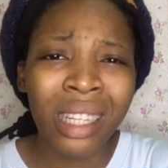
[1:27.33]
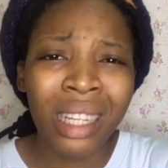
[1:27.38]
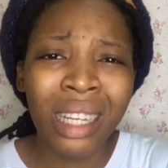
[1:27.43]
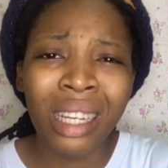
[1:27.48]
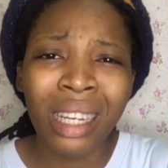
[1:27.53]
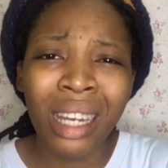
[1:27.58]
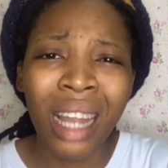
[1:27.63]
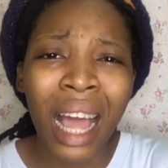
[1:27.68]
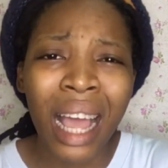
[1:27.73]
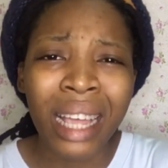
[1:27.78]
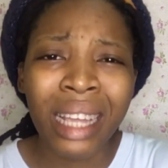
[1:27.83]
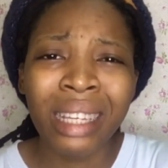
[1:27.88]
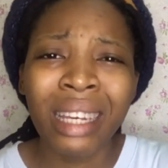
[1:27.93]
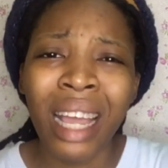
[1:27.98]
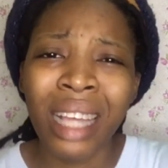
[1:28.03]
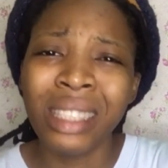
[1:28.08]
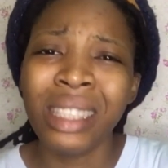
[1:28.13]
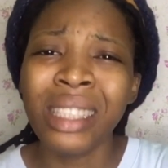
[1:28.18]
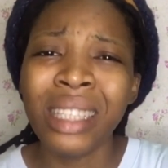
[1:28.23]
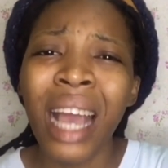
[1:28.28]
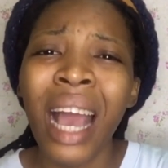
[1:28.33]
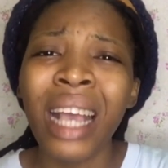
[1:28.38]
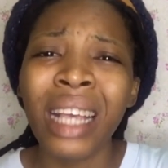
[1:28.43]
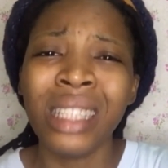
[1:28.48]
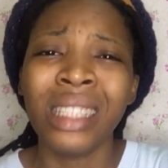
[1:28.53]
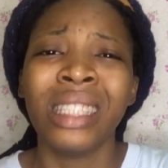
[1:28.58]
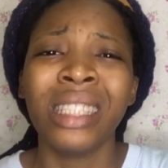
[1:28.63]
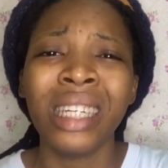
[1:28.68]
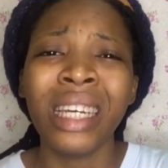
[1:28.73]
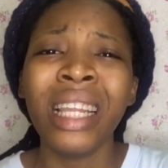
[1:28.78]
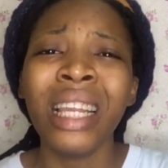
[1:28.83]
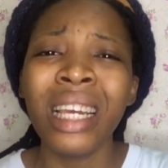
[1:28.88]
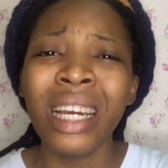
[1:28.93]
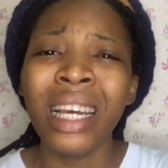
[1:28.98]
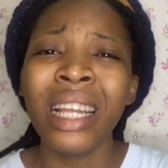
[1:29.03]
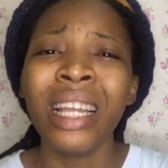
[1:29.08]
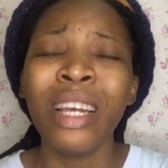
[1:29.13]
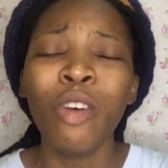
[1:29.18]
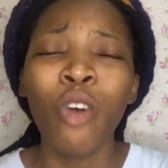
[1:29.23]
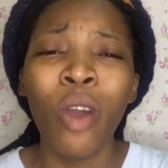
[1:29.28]
like, Nigeria is really,
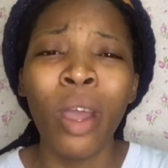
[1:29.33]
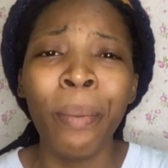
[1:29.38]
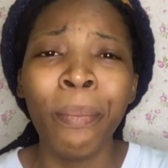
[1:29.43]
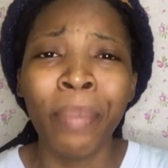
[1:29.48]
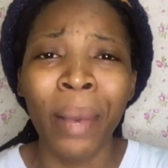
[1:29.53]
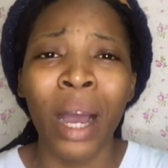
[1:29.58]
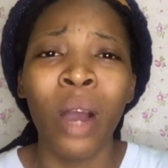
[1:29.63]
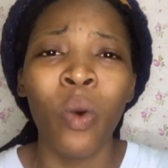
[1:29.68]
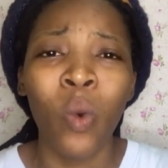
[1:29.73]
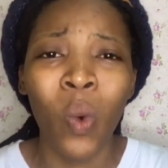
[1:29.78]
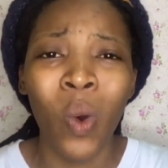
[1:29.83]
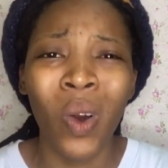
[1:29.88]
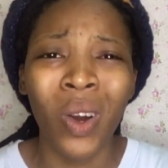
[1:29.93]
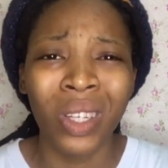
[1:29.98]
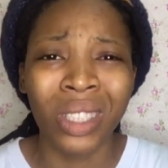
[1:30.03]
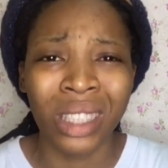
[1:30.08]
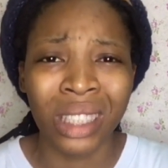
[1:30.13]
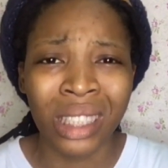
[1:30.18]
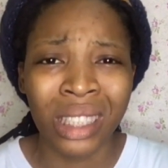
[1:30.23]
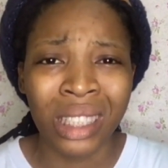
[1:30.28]
really going backward.